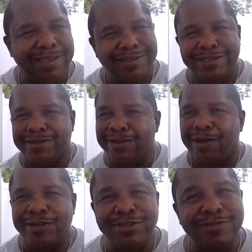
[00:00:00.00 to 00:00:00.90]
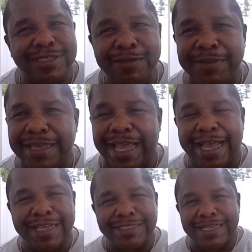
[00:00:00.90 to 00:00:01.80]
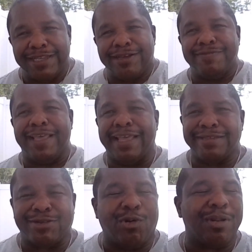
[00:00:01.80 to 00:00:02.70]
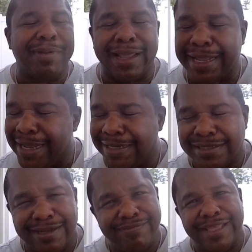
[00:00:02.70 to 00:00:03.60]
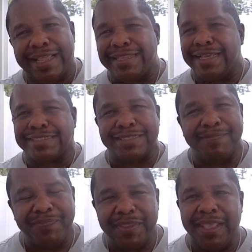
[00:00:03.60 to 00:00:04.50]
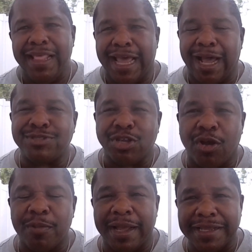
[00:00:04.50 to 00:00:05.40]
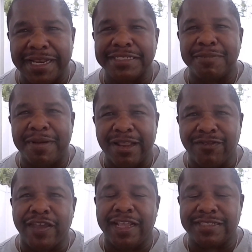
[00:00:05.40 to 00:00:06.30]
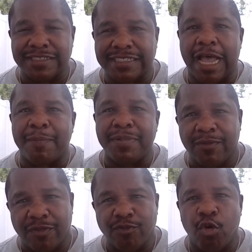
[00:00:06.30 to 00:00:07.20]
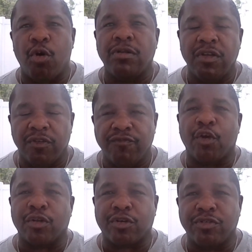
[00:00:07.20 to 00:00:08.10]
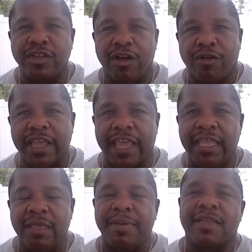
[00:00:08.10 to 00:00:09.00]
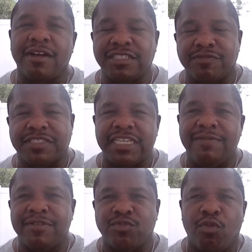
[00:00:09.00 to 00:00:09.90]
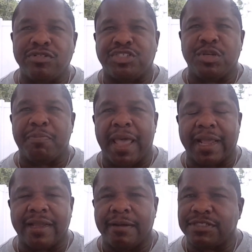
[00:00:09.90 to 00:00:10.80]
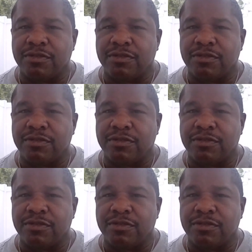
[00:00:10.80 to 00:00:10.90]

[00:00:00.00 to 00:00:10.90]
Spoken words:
Look, all you DB guys that love that, cornerback guys love that. Listen, I'm talking about getting in somebody's face and stopping them from going vertical. Okay, because the receivers want you to back up.